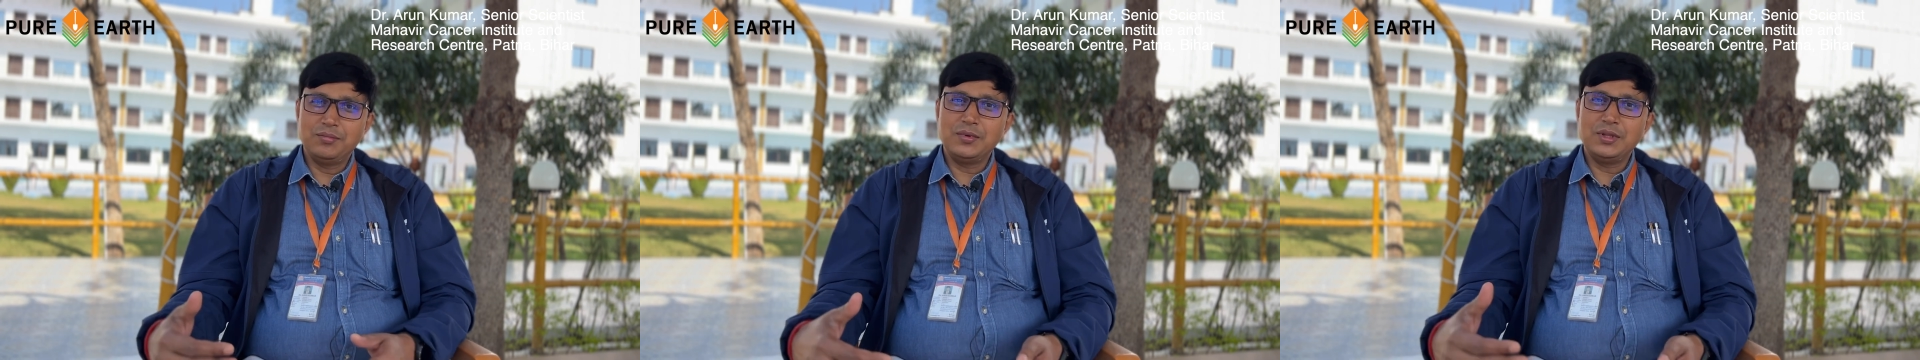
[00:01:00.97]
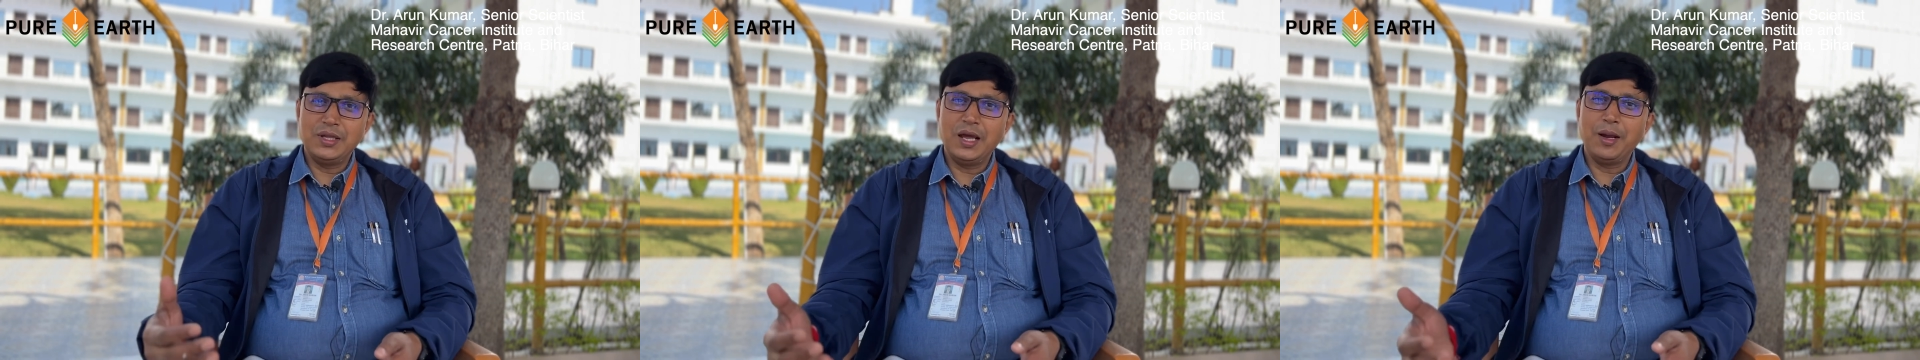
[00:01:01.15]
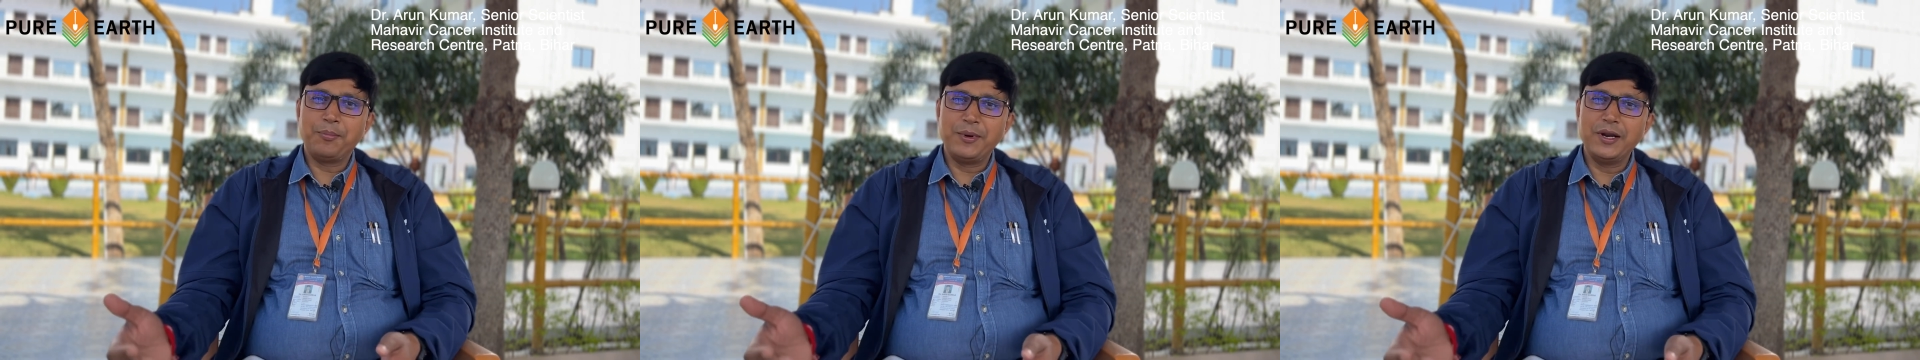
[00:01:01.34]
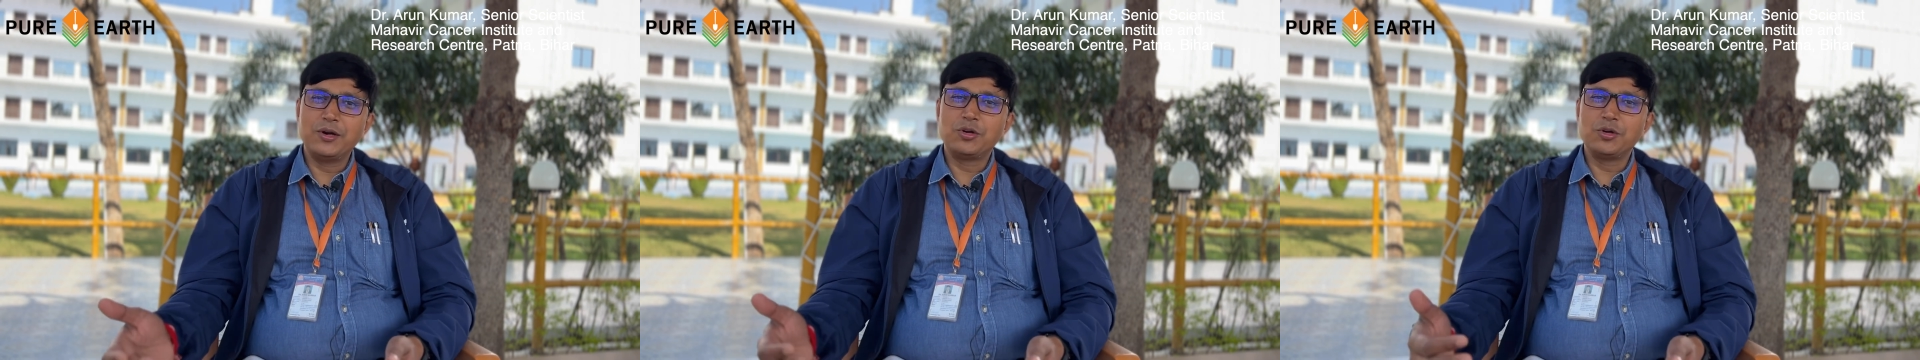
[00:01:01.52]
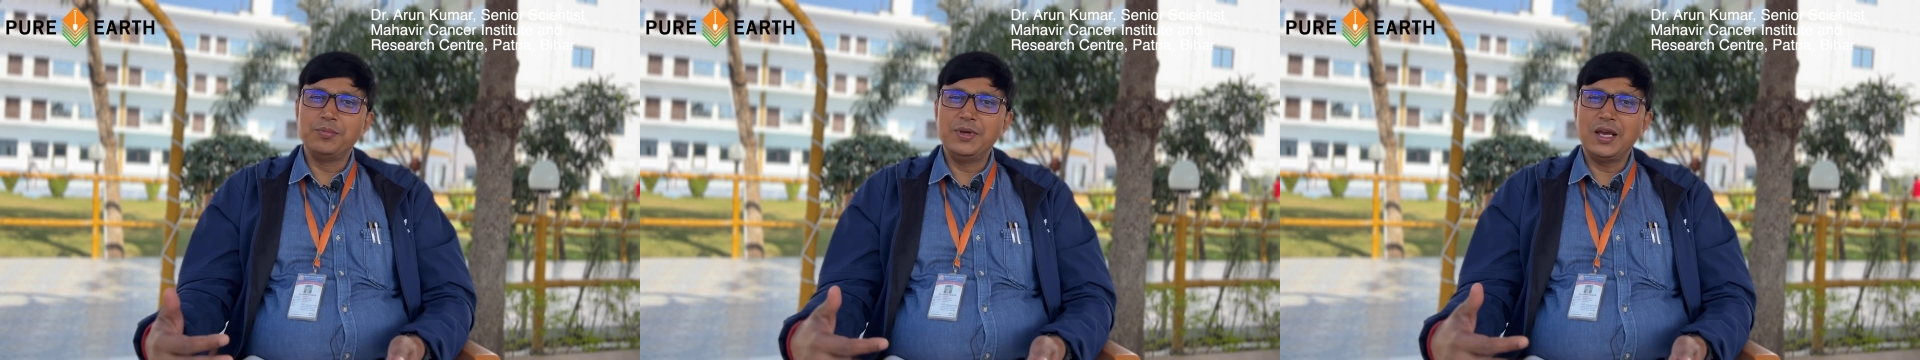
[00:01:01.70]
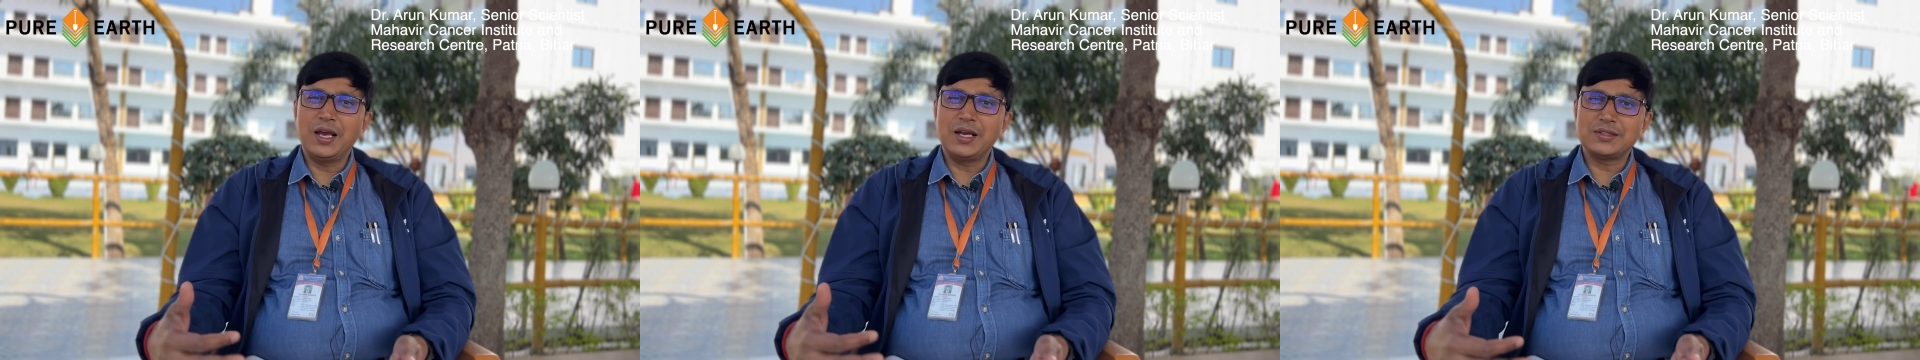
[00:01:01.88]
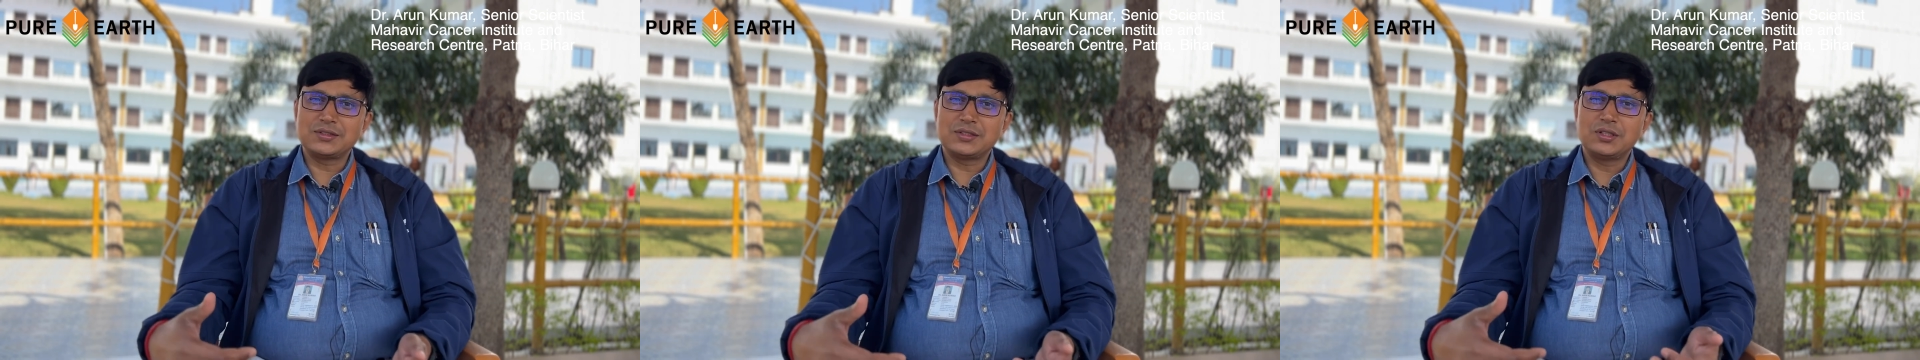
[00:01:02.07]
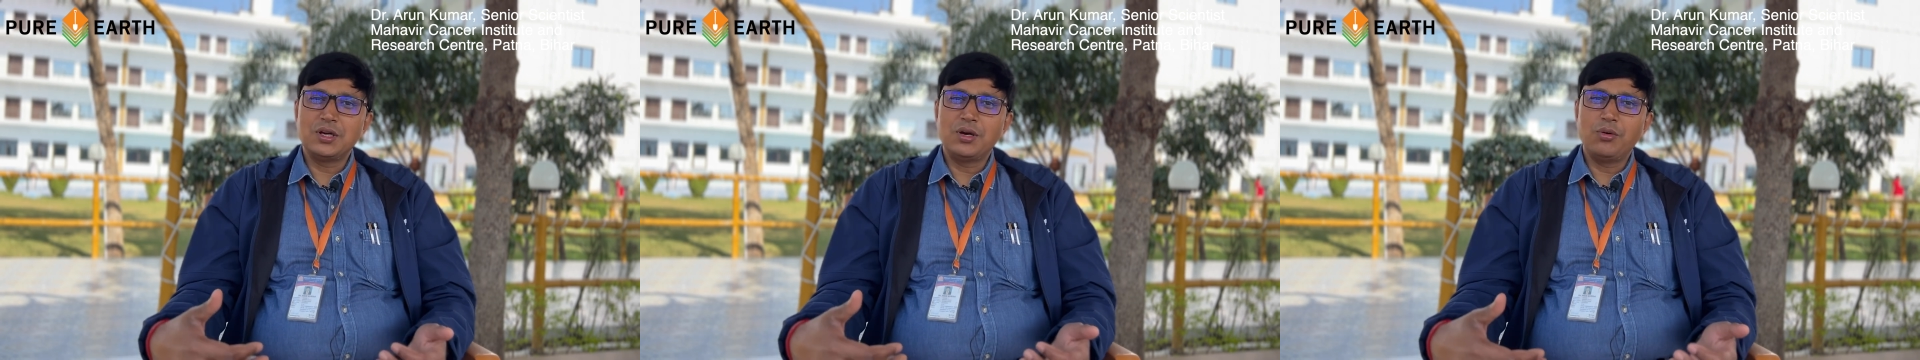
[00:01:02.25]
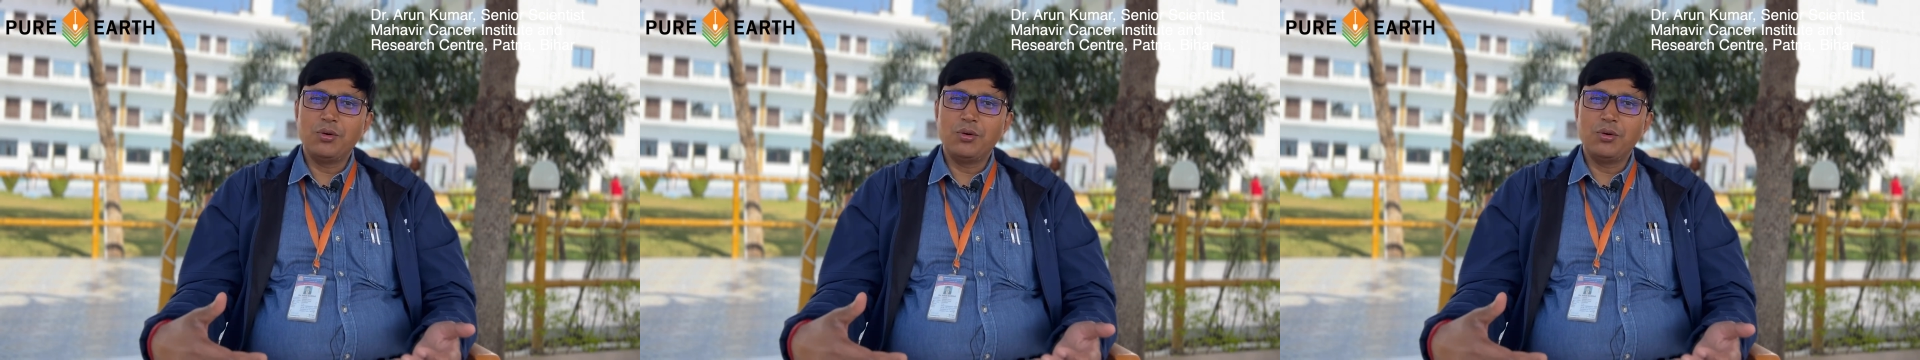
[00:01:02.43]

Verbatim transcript: they appeared to be as